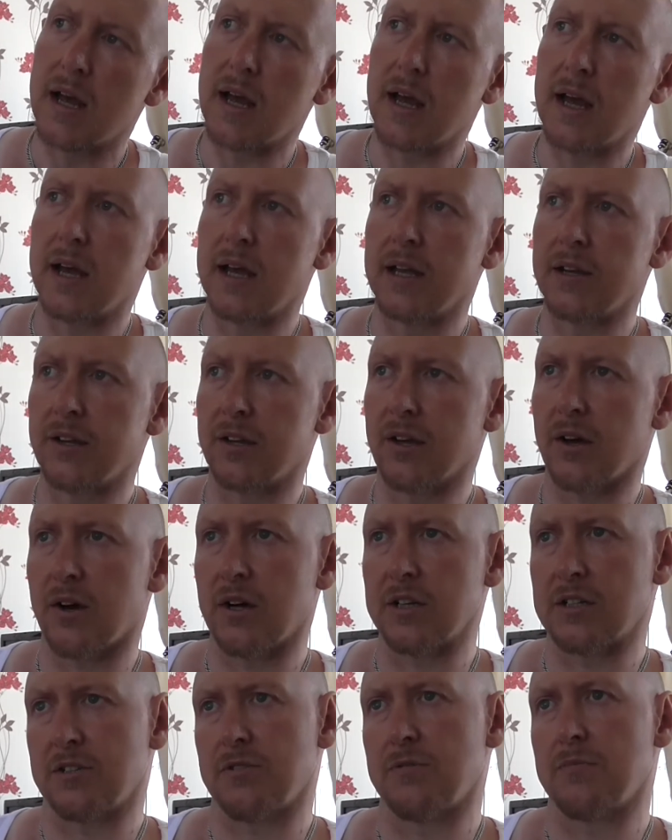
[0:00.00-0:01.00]
And I
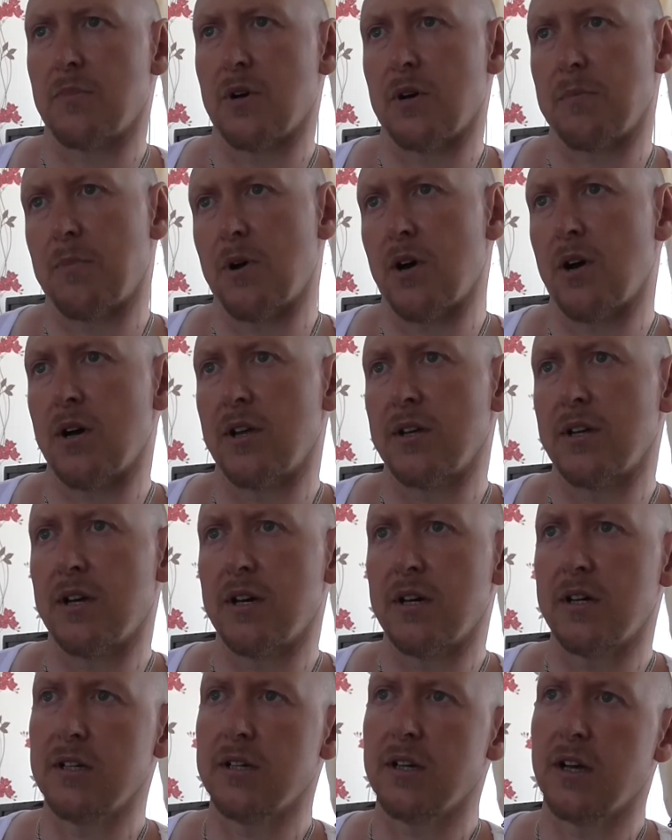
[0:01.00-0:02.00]
took my
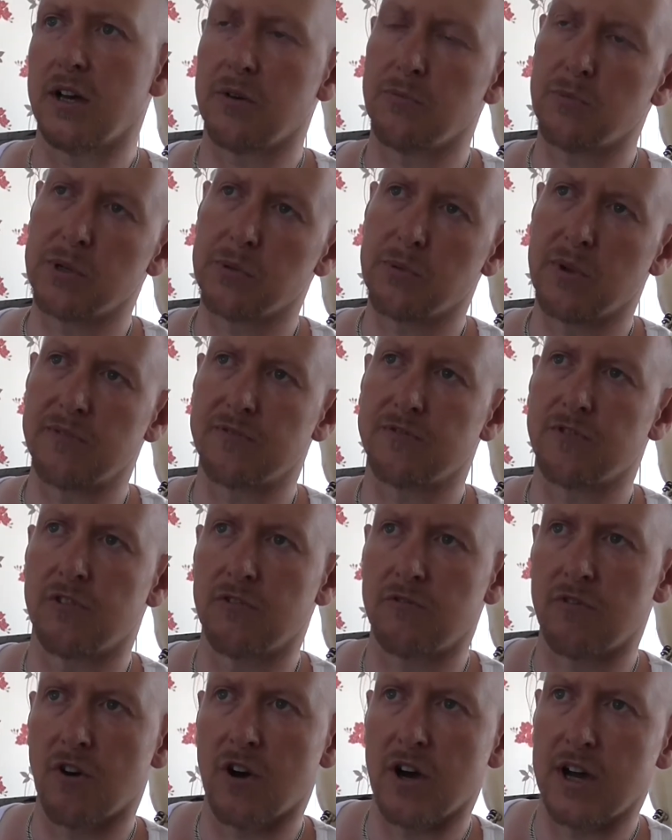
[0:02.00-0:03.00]
partner and we went for a
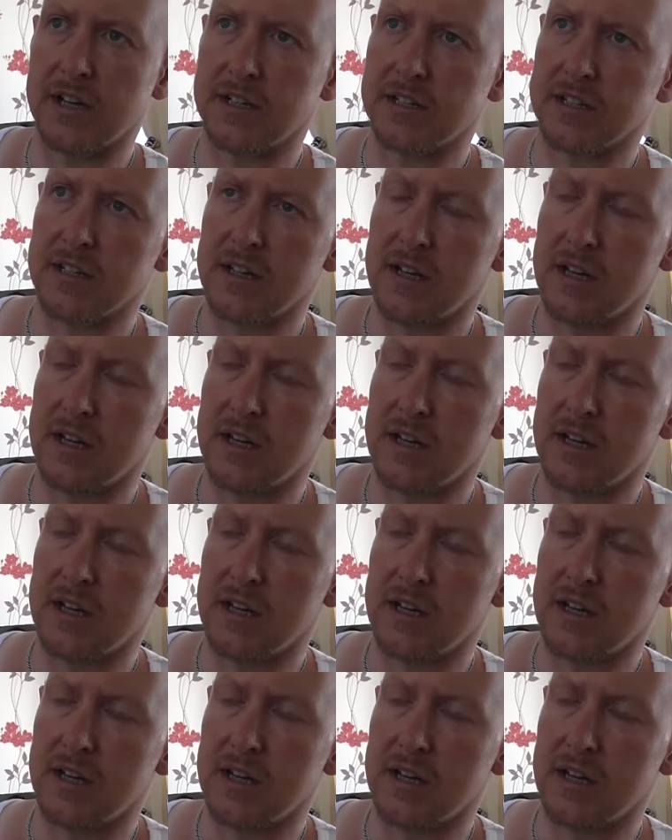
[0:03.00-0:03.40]
ride